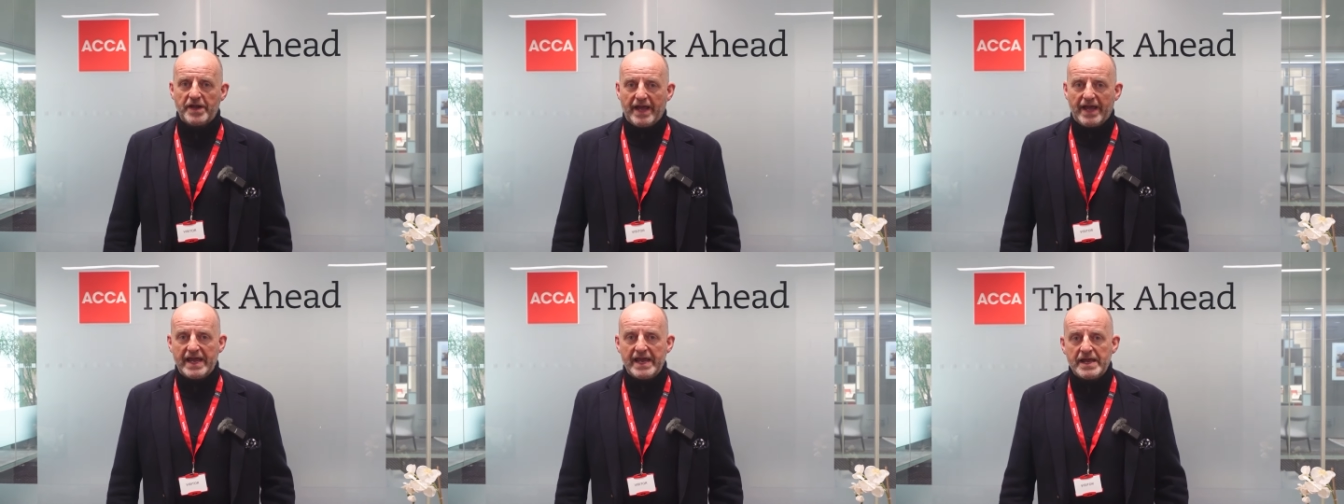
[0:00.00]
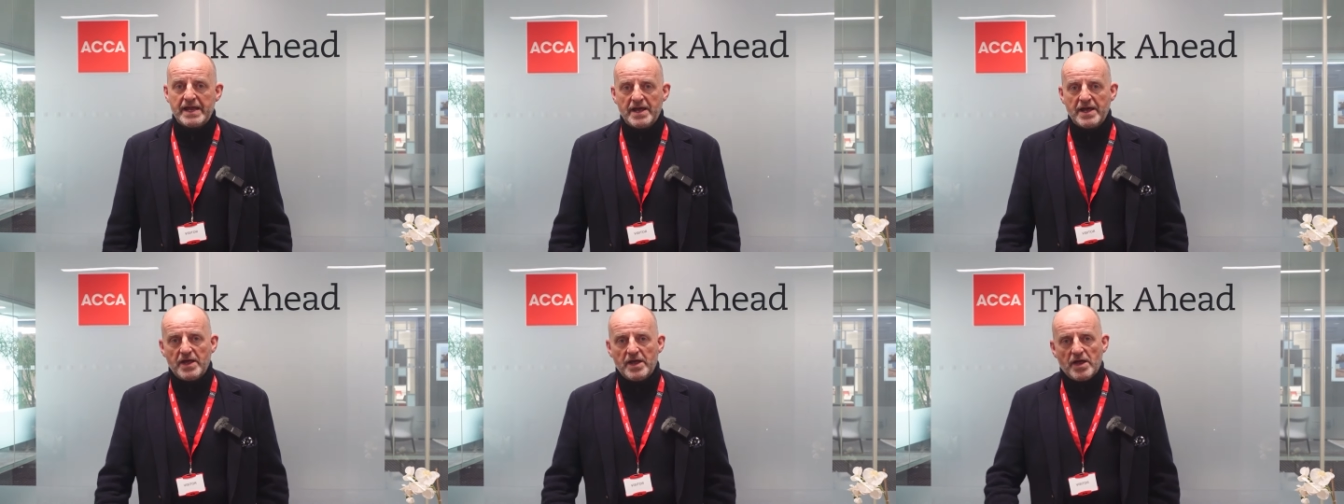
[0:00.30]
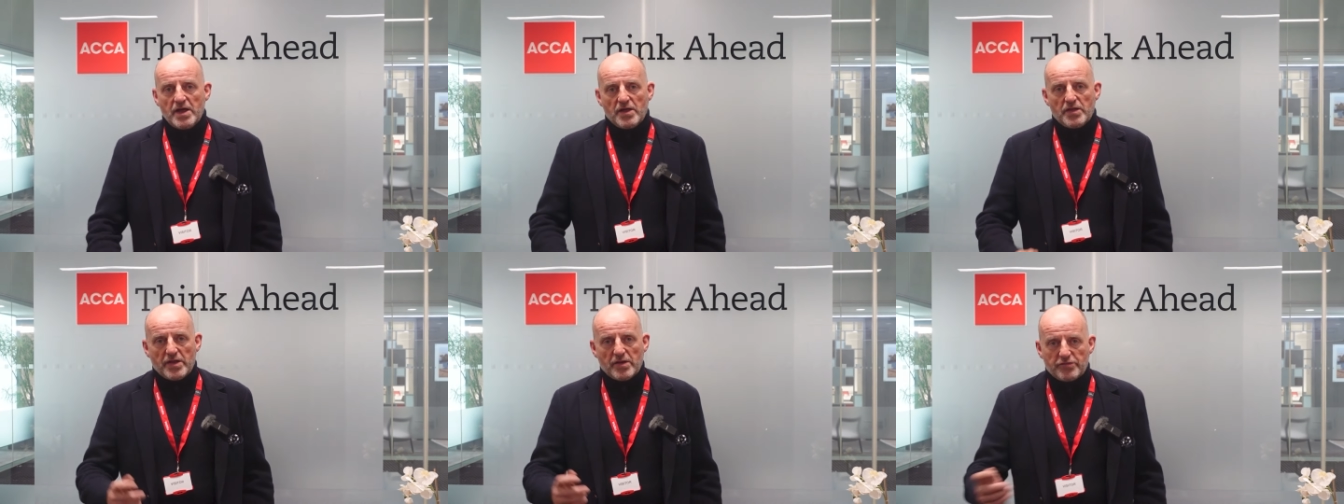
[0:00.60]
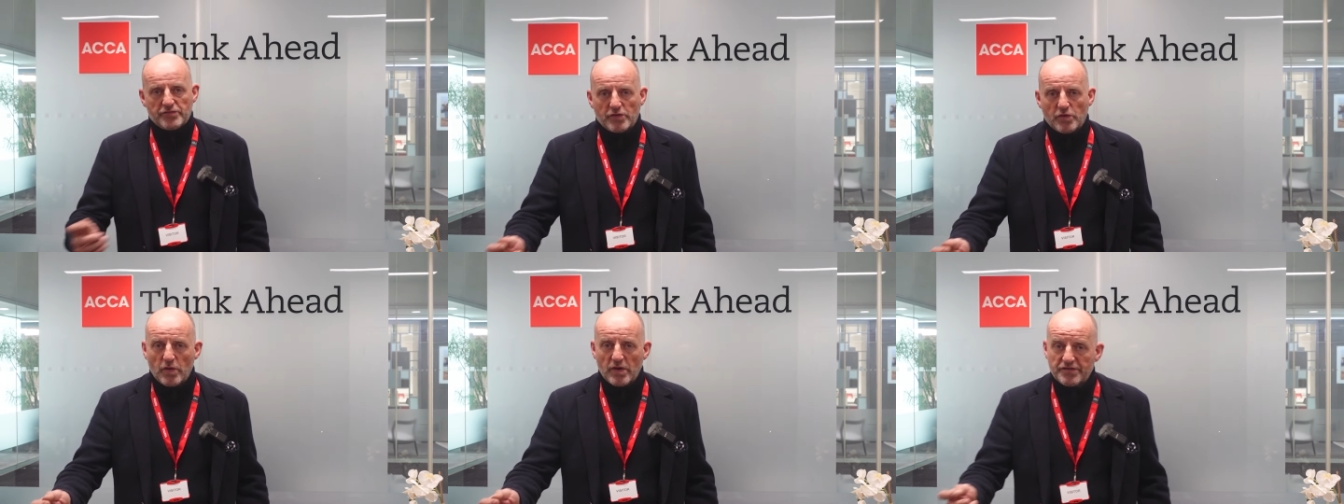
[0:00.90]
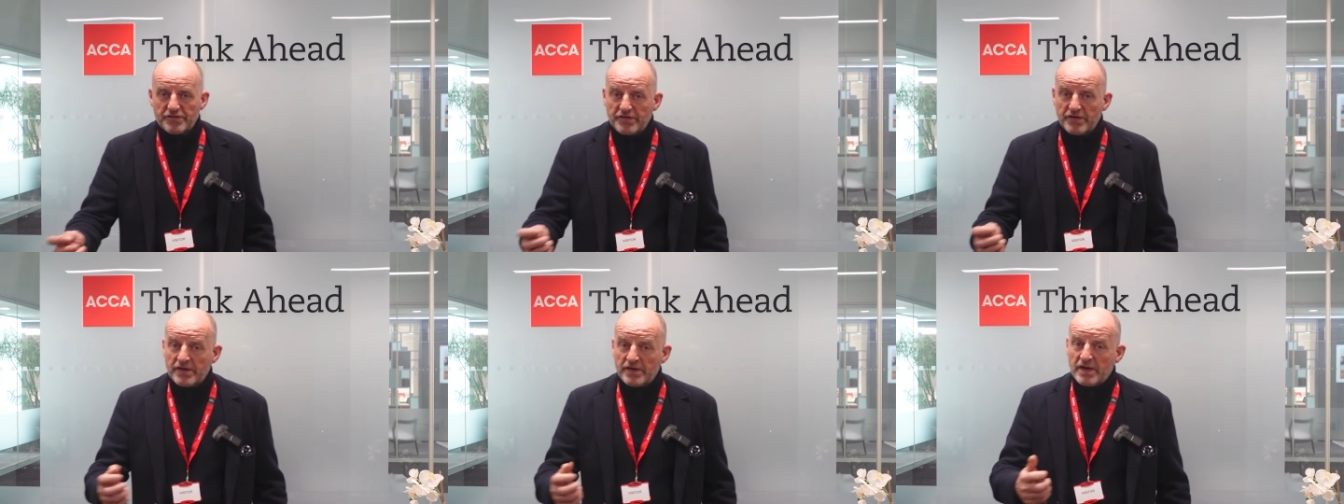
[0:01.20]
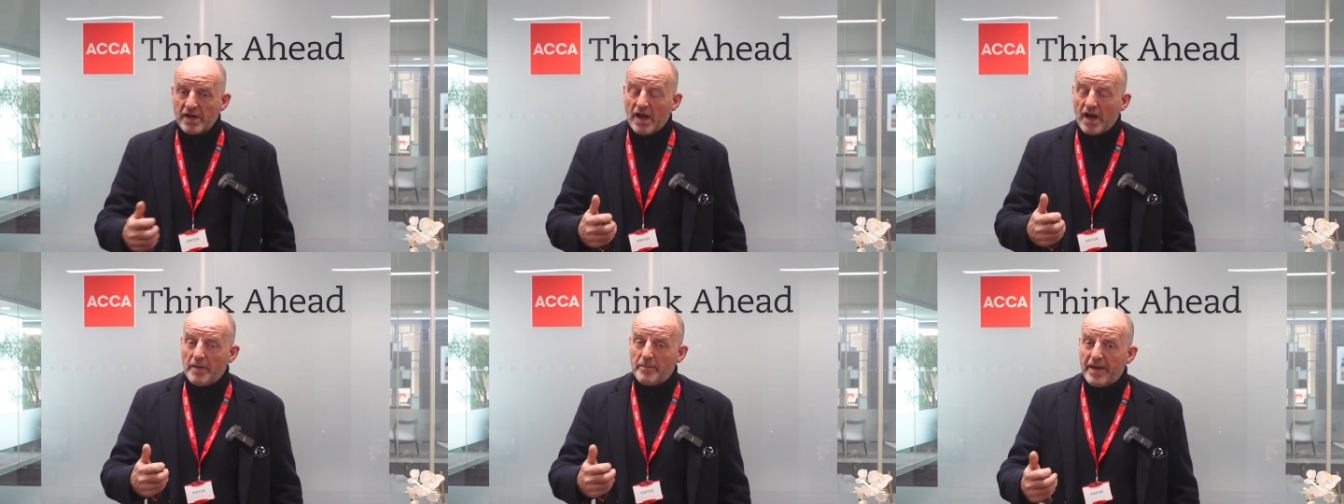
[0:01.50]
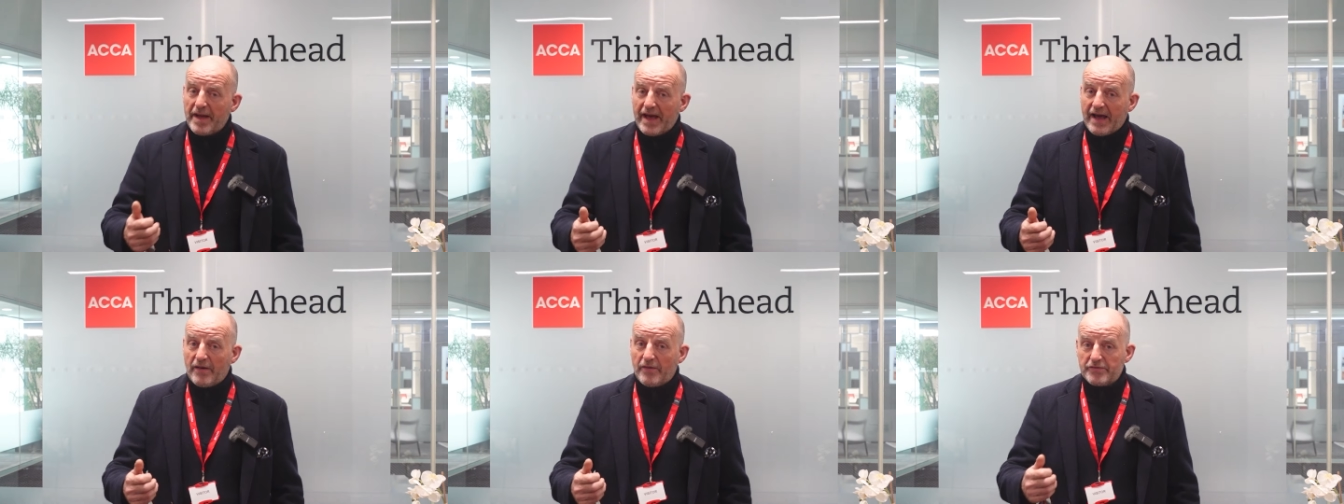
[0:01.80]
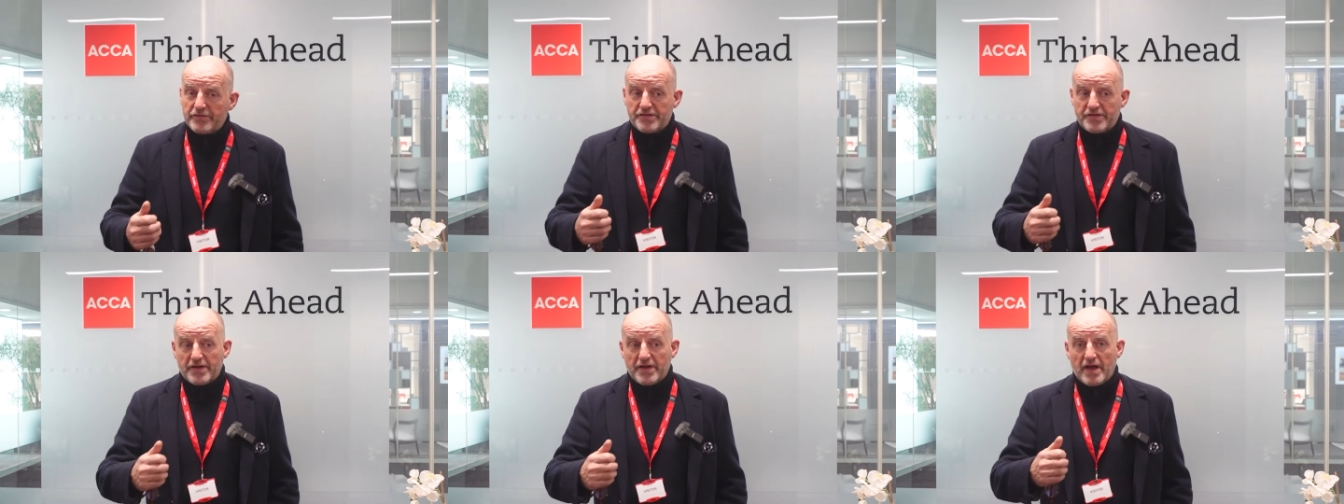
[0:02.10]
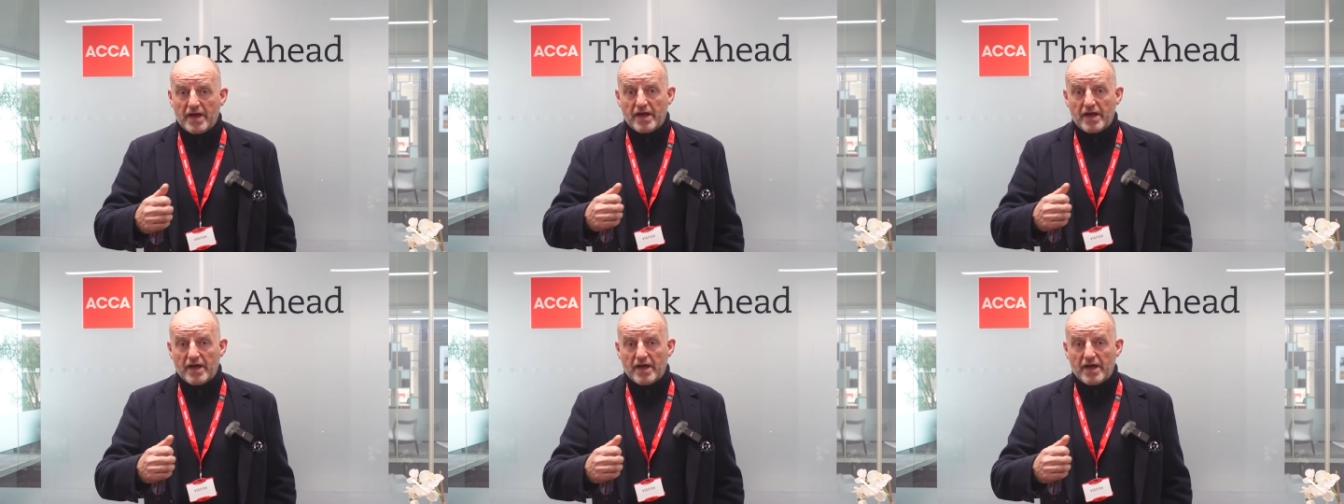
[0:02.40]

eh? There was a question about